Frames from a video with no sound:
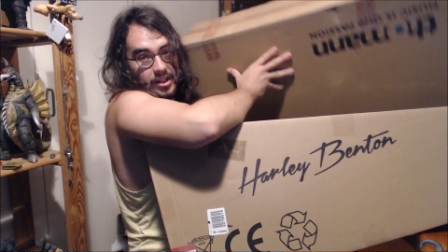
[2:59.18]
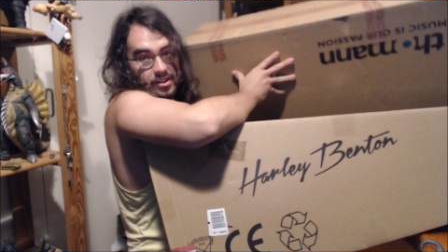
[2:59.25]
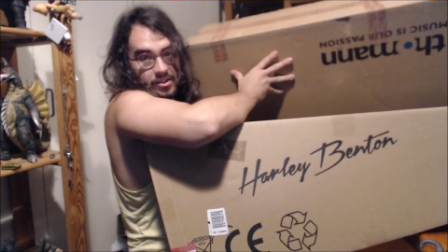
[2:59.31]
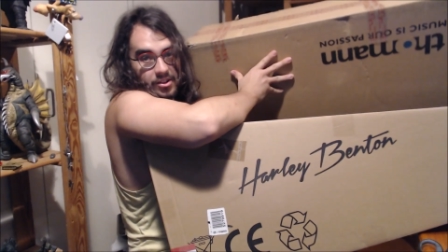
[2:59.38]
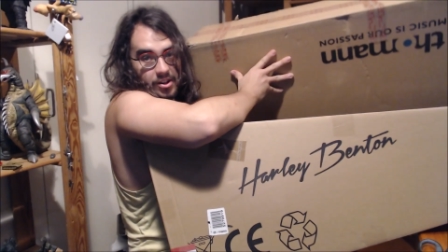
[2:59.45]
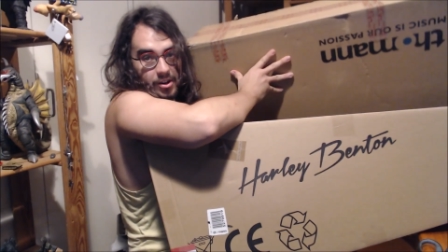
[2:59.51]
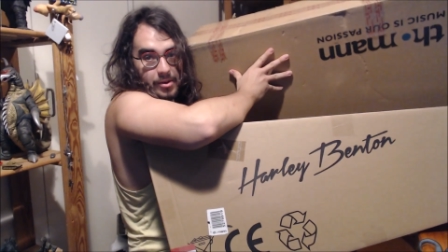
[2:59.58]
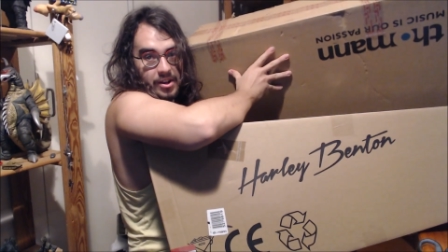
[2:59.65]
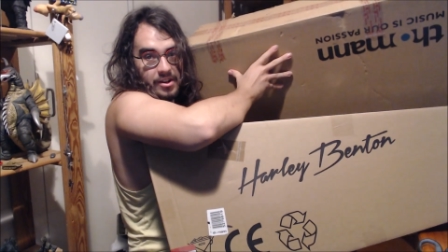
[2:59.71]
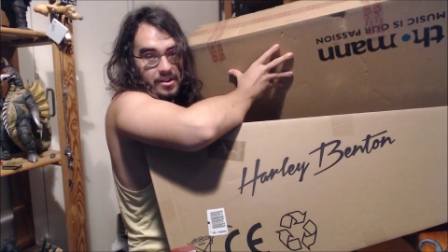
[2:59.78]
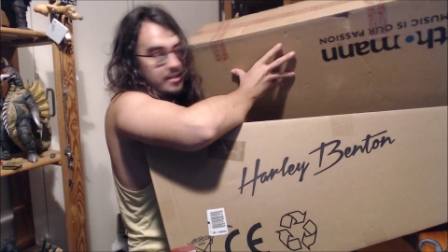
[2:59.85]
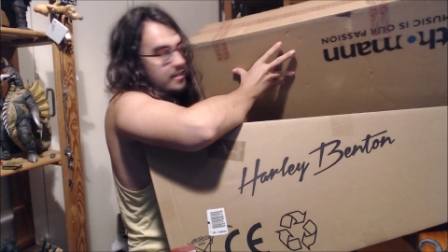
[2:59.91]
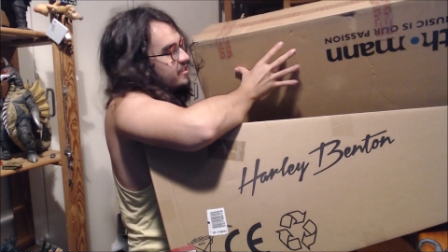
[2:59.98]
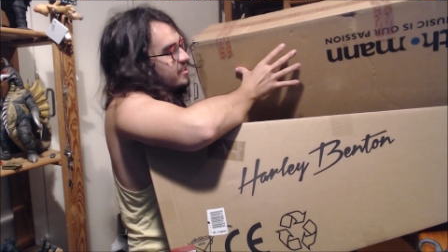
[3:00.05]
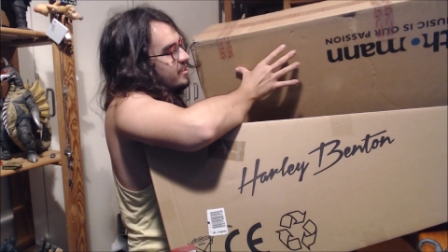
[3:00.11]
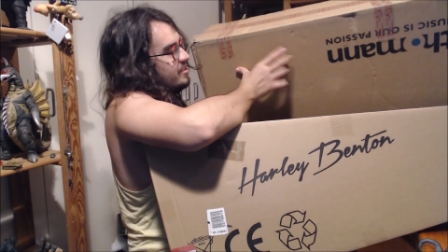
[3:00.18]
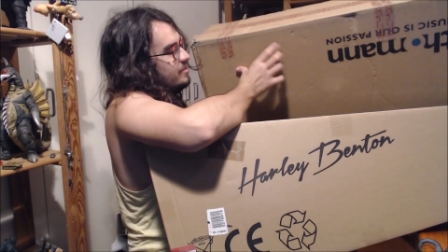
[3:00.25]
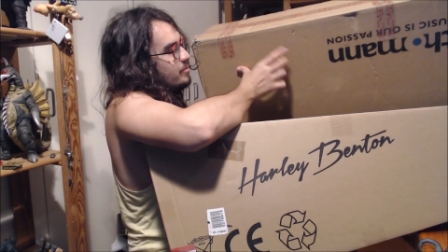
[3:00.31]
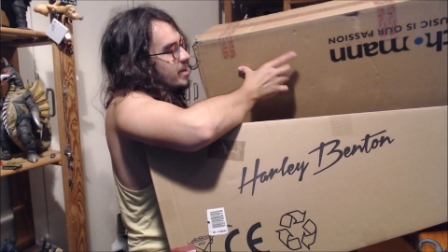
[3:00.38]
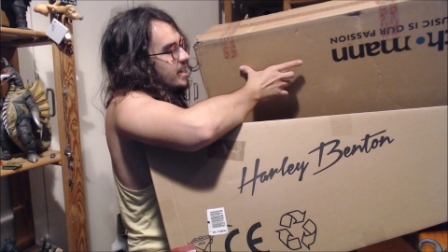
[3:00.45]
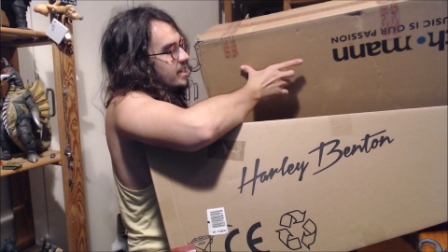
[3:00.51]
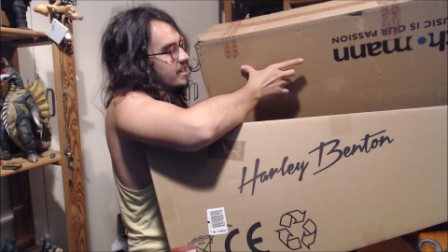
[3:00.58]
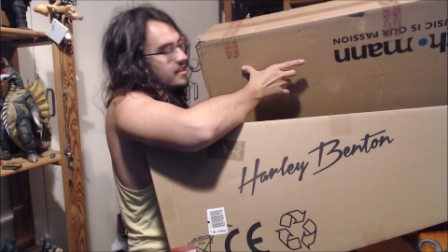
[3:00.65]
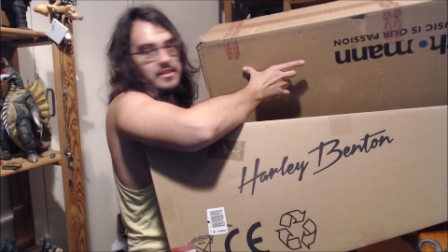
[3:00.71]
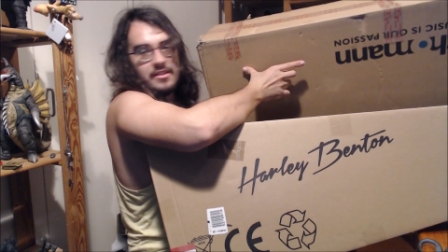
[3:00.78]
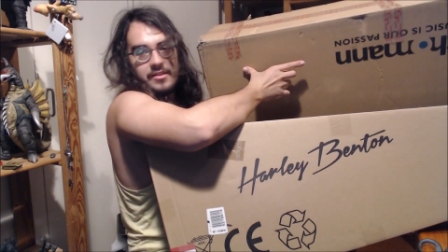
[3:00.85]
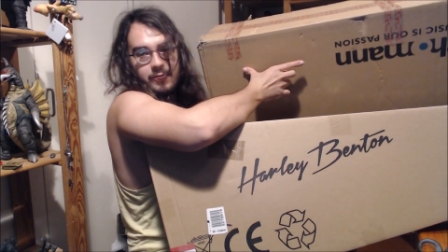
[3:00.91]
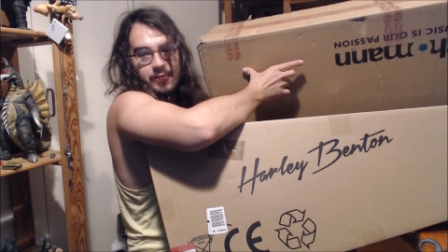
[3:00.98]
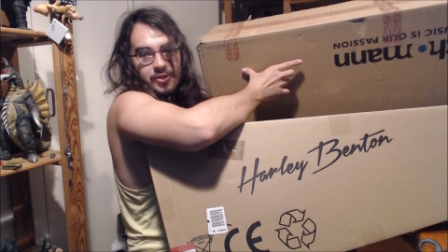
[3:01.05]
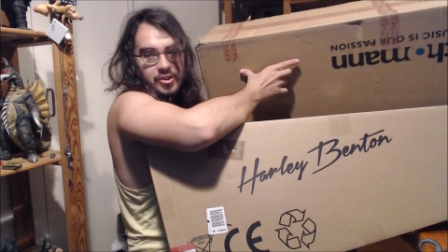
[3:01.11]
Thomann is this brand,
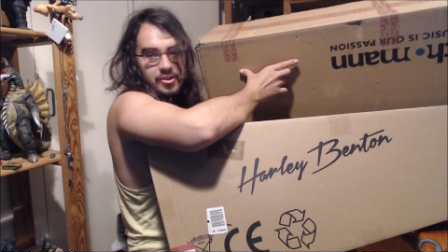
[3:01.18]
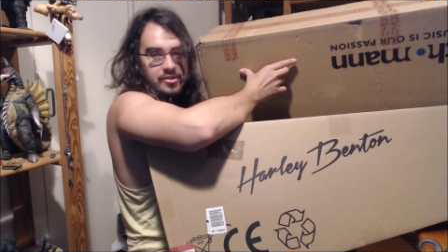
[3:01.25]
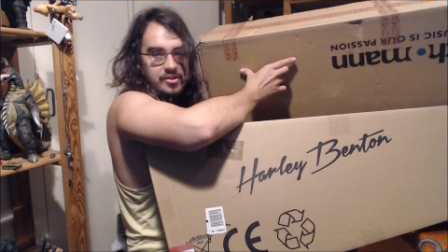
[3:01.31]
which is,